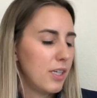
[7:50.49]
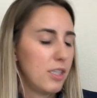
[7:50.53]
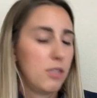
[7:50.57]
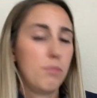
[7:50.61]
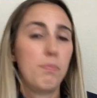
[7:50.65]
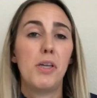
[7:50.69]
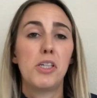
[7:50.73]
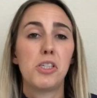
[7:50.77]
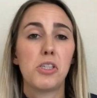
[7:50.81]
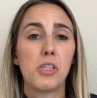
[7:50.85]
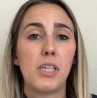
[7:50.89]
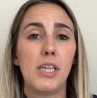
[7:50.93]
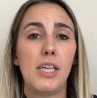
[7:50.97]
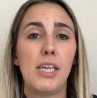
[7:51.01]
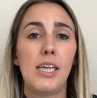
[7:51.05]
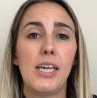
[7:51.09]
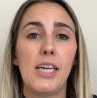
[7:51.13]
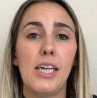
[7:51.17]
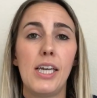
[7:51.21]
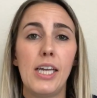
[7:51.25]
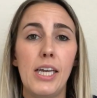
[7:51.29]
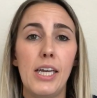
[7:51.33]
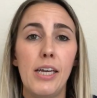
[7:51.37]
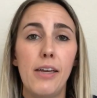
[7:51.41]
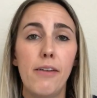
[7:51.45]
Especially
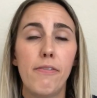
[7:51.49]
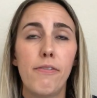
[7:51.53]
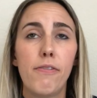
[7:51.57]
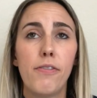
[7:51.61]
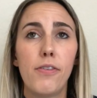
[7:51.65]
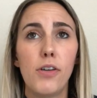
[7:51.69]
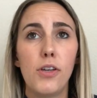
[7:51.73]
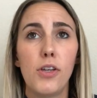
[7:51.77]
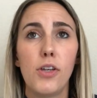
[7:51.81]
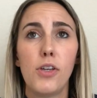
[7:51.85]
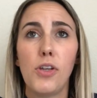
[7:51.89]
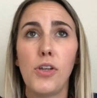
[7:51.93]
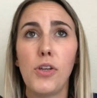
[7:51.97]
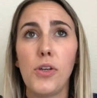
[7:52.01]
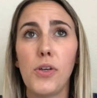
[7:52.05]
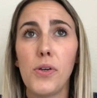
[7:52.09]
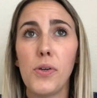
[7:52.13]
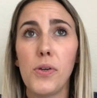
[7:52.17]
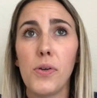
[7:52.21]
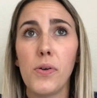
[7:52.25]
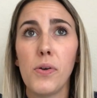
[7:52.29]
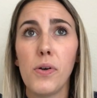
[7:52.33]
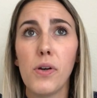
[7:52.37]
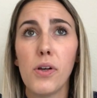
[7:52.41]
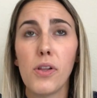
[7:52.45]
if
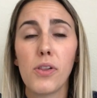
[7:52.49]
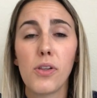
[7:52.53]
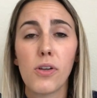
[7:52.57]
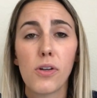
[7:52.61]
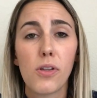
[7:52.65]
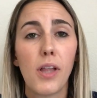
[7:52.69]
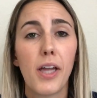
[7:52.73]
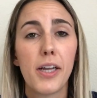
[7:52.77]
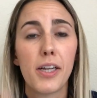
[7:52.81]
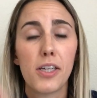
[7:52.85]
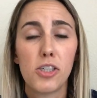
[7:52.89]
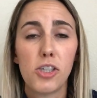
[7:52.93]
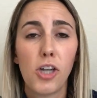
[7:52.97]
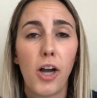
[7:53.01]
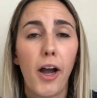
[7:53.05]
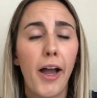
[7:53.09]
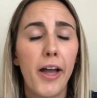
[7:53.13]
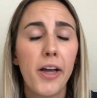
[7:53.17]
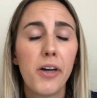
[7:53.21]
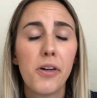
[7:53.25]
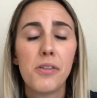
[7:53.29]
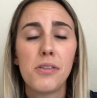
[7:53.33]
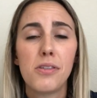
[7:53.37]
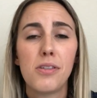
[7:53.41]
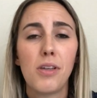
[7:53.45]
you look like a child,